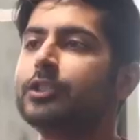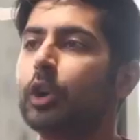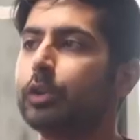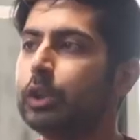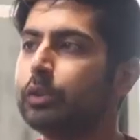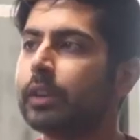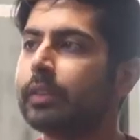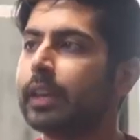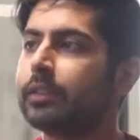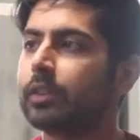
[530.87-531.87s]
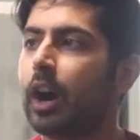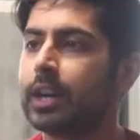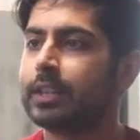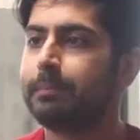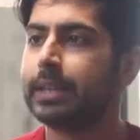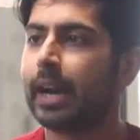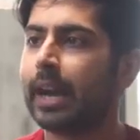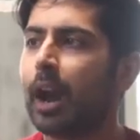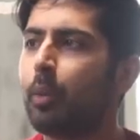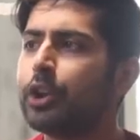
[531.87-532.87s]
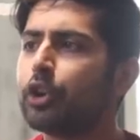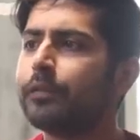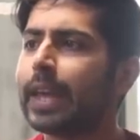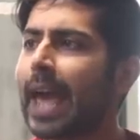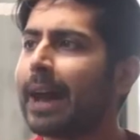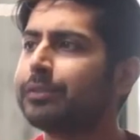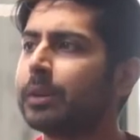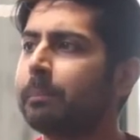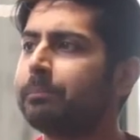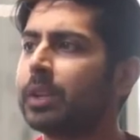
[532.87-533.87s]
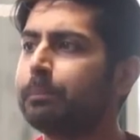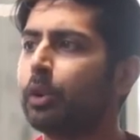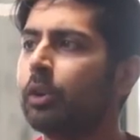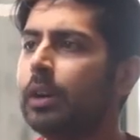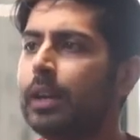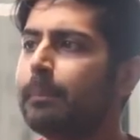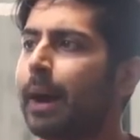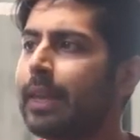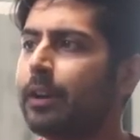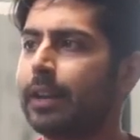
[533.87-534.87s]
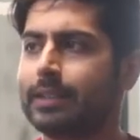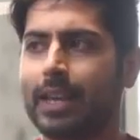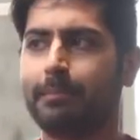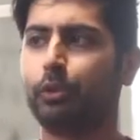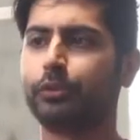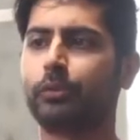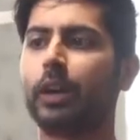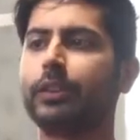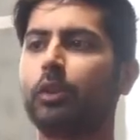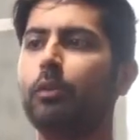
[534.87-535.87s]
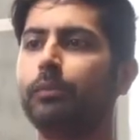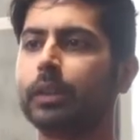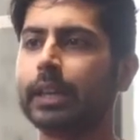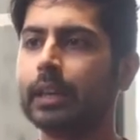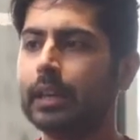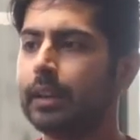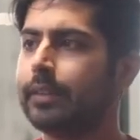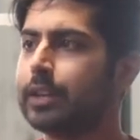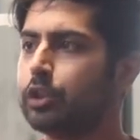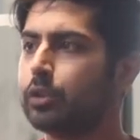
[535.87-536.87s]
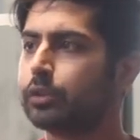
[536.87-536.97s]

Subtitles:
So using this odds API, I wonder if they have some simple Python examples for us. Hopefully they do.